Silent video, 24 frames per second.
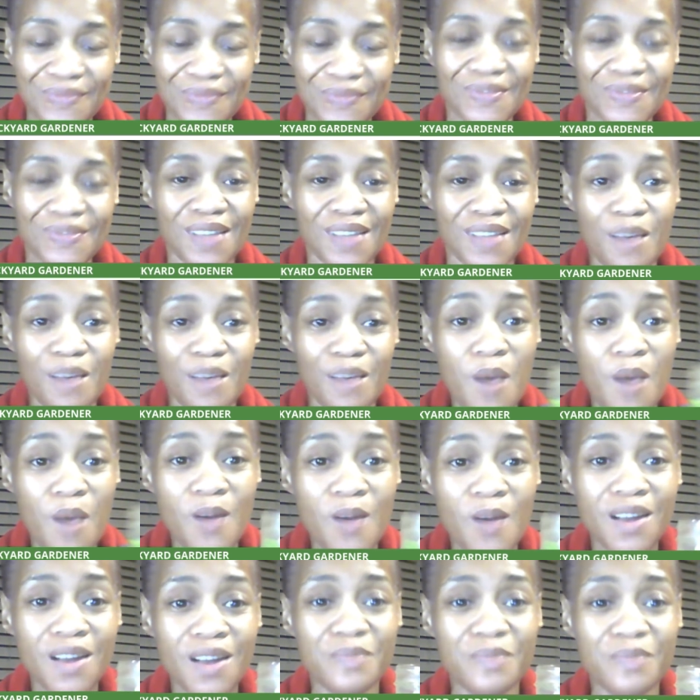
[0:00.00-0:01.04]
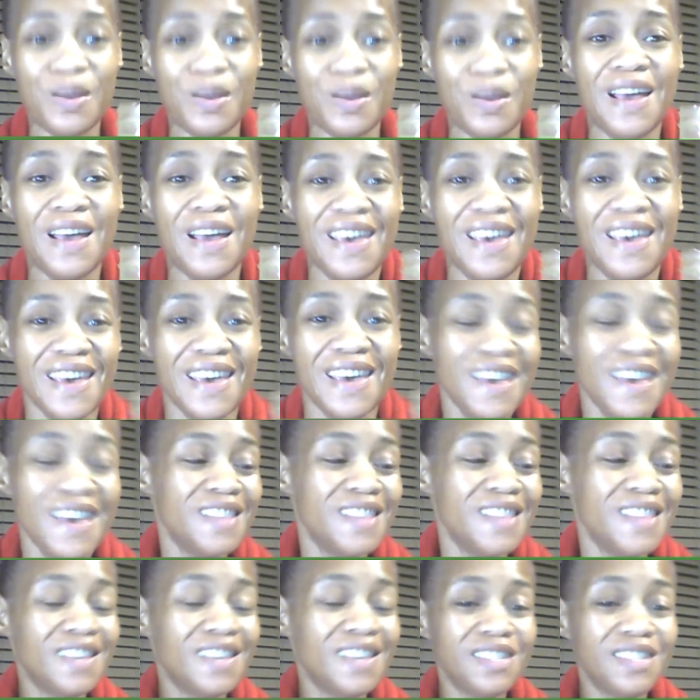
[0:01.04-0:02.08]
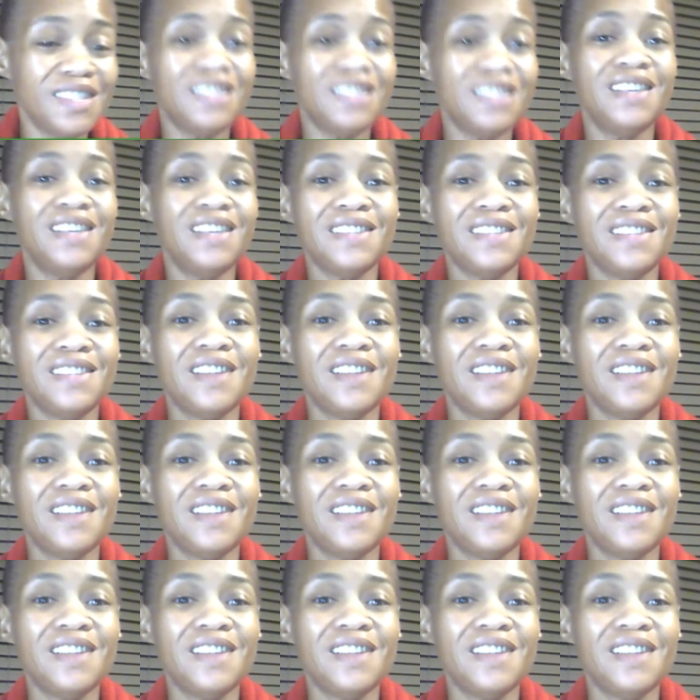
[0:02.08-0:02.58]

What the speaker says: I'm already this this